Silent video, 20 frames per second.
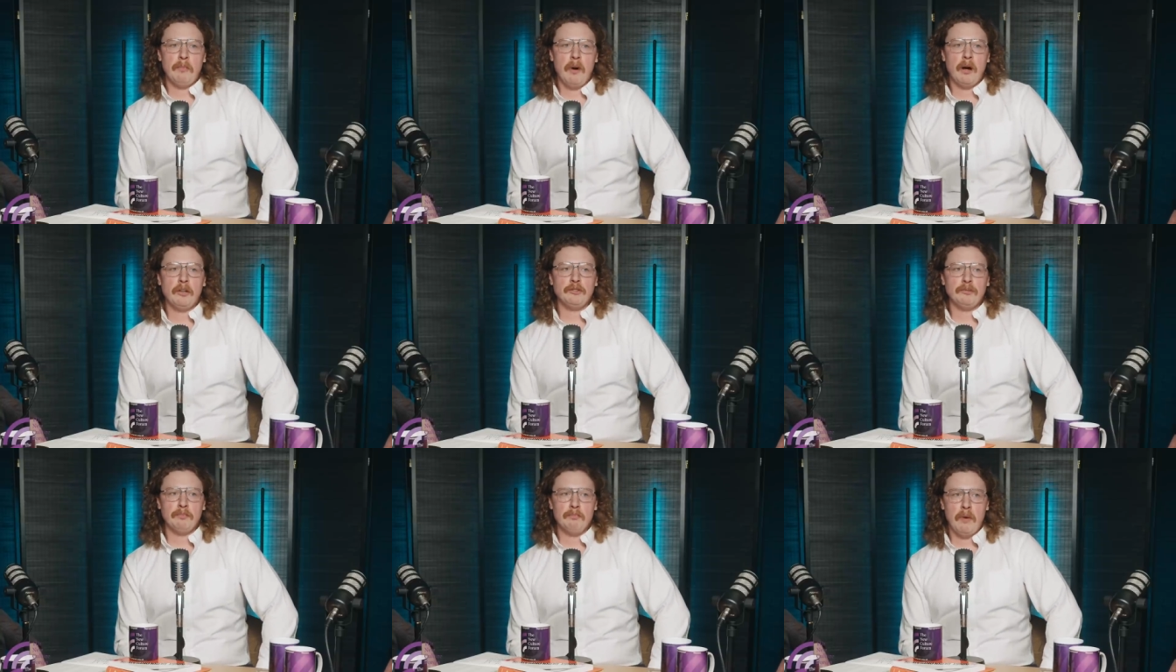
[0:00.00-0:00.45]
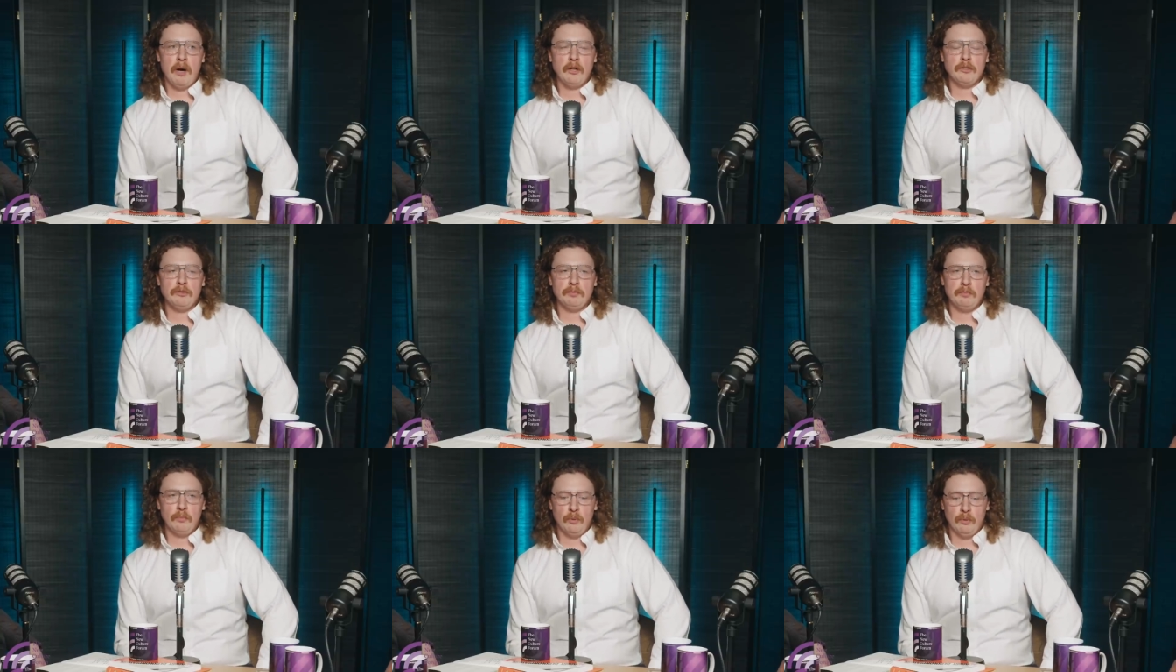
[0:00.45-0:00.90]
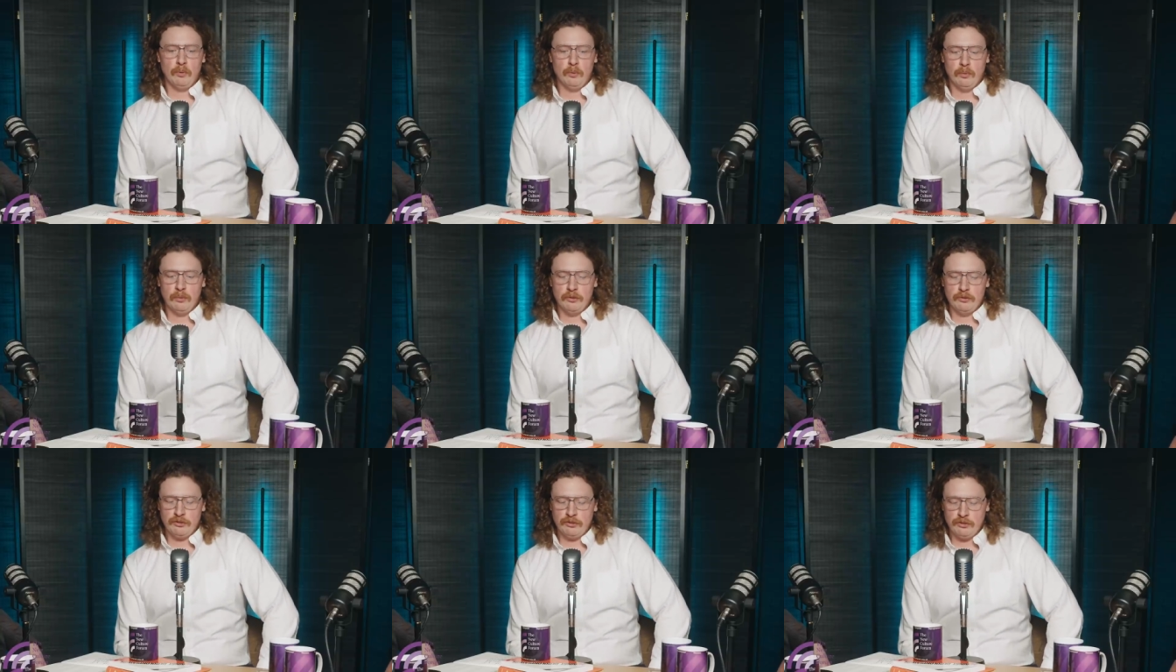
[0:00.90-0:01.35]
much, much
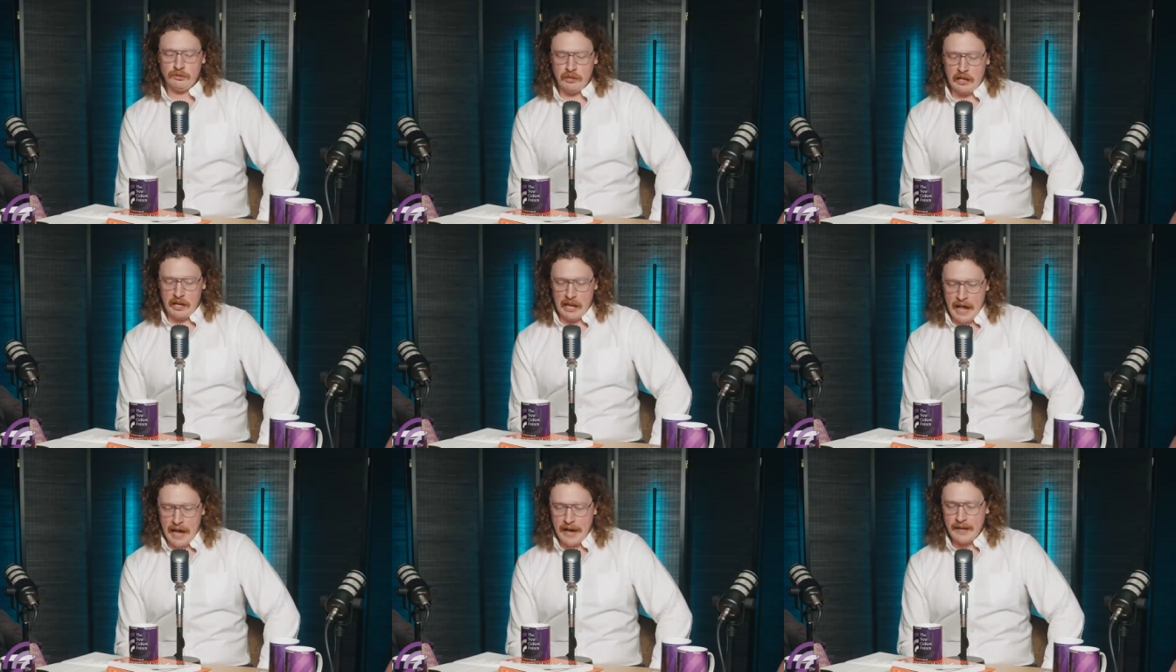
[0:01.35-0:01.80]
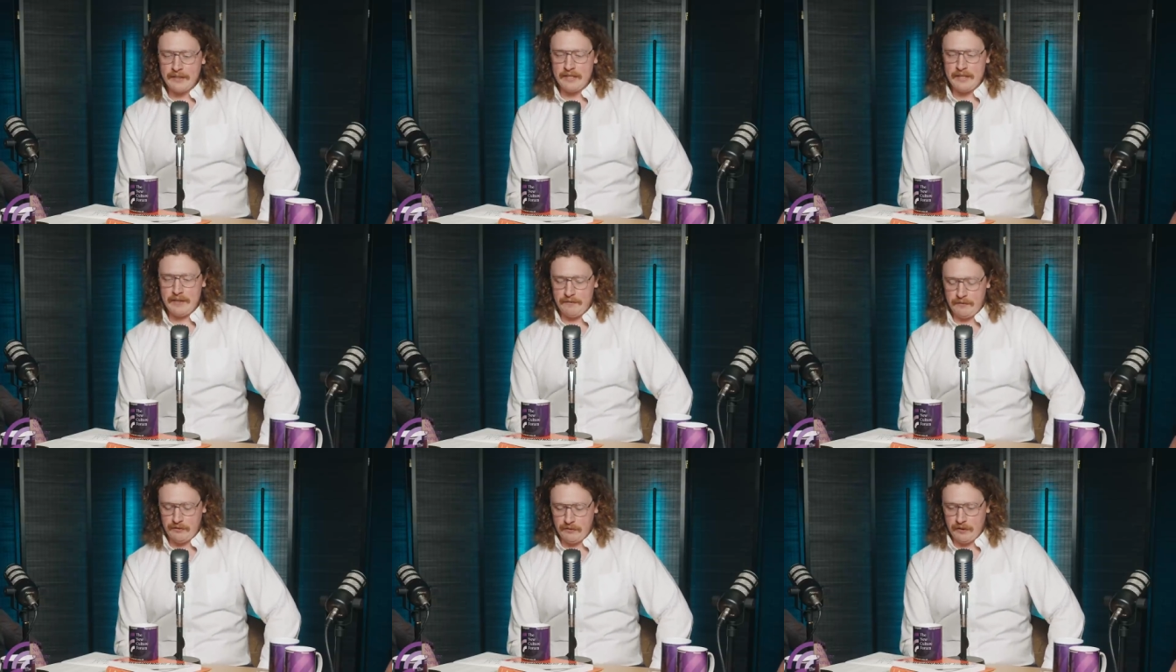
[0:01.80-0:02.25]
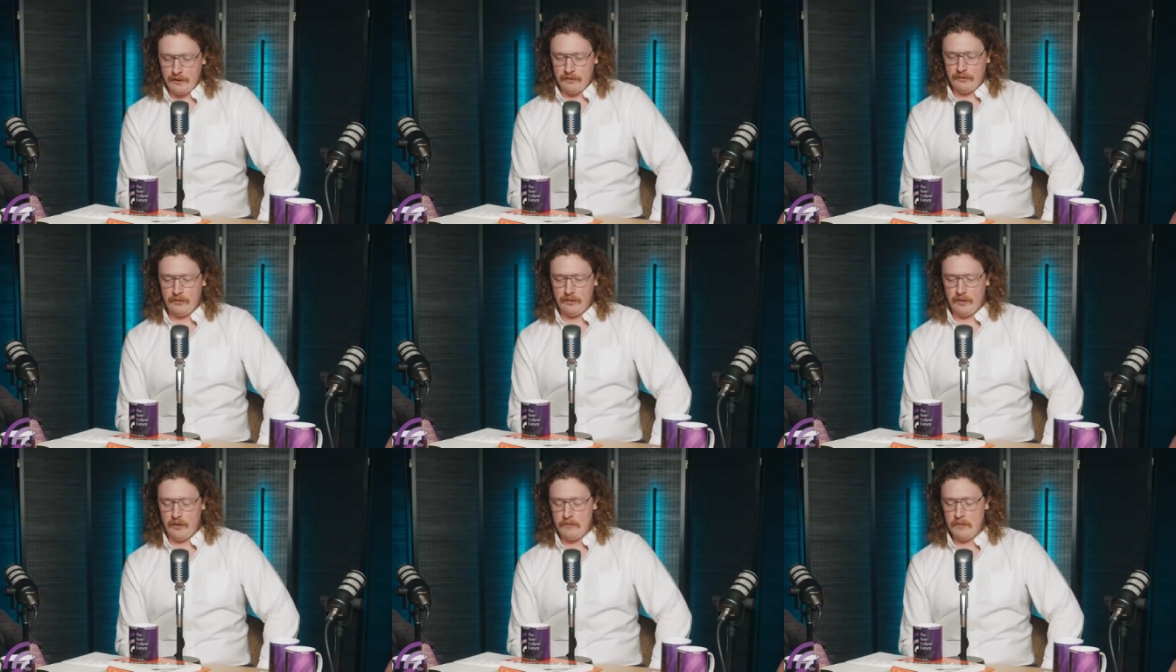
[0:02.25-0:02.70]
more selective
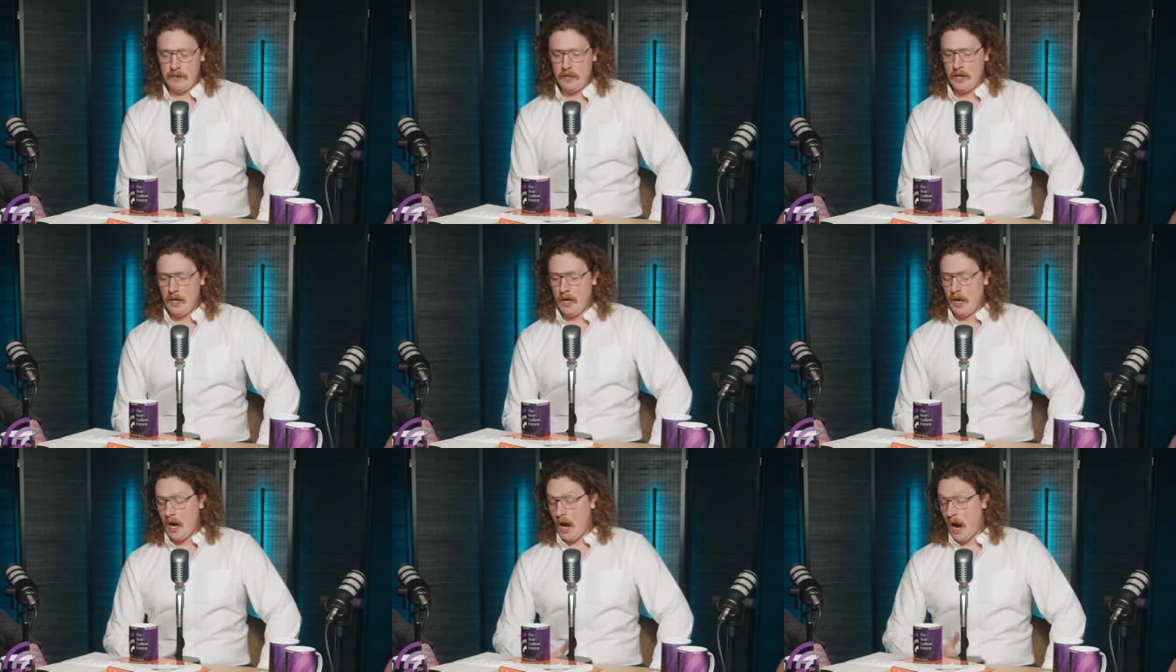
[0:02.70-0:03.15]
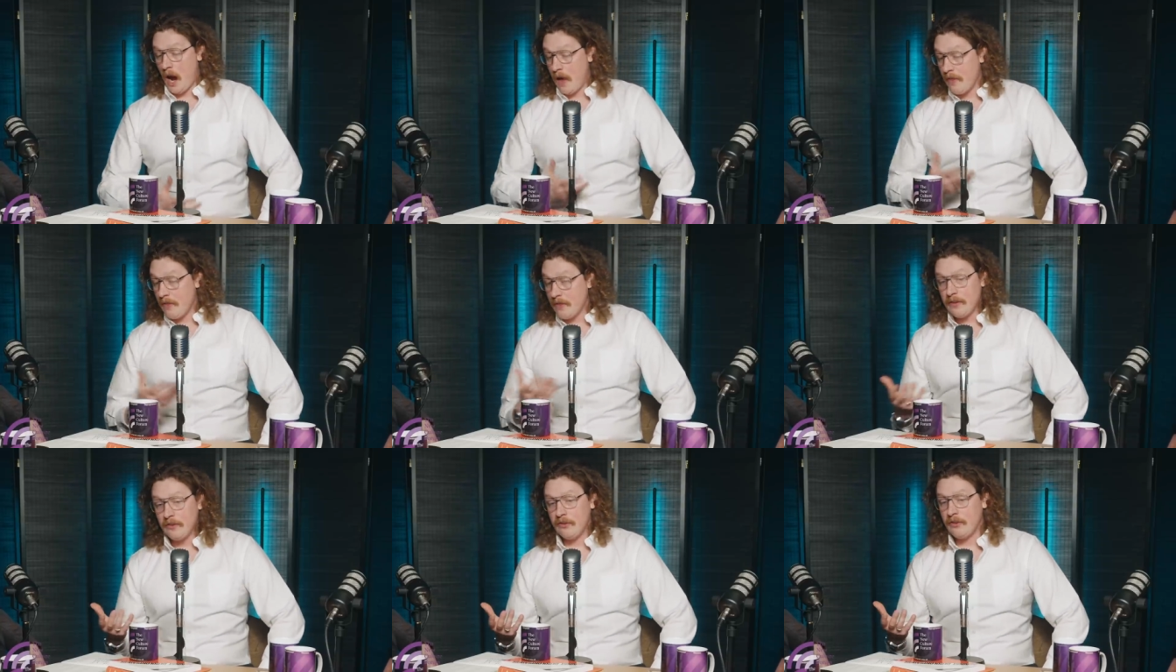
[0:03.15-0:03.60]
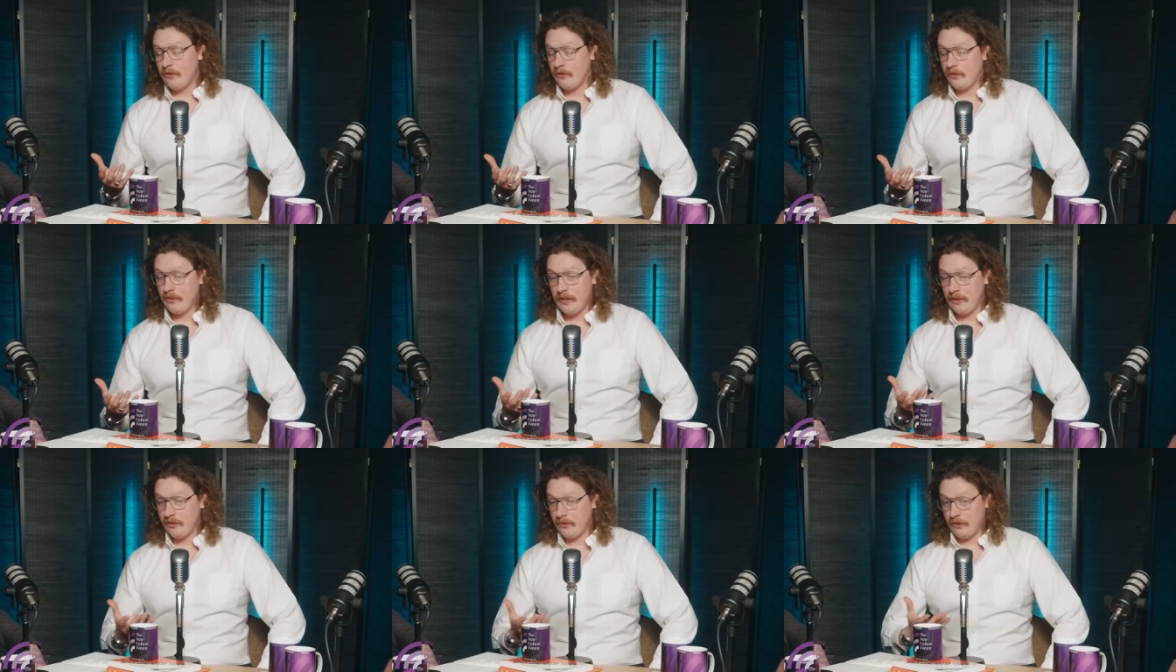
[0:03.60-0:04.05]
system. And this is
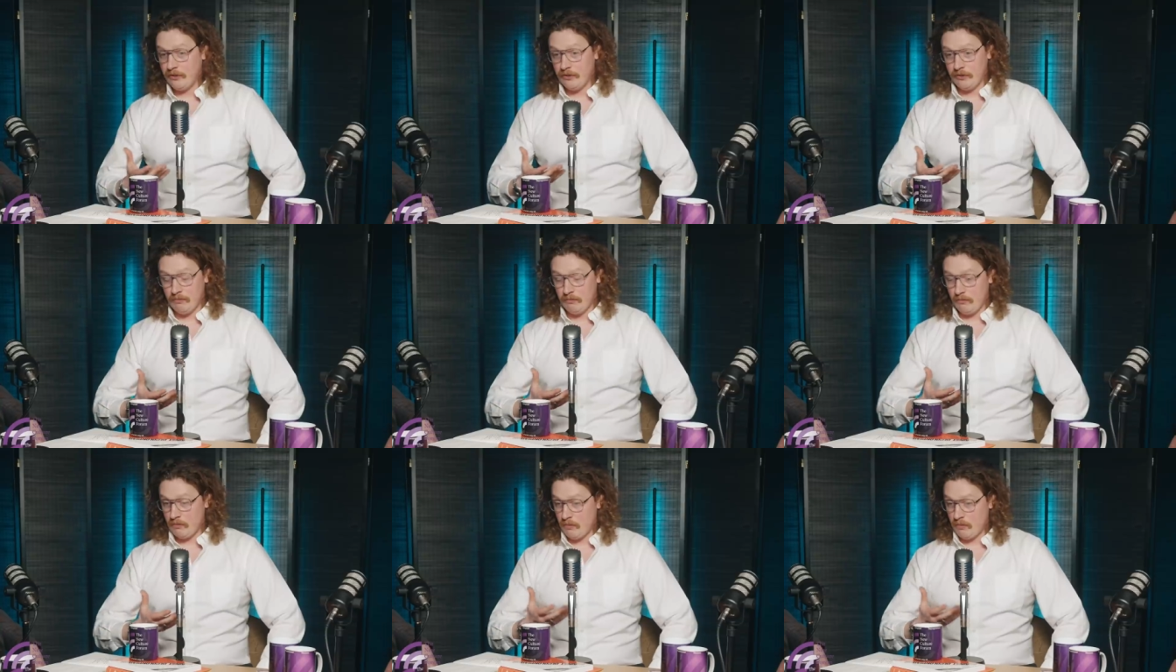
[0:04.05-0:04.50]
this is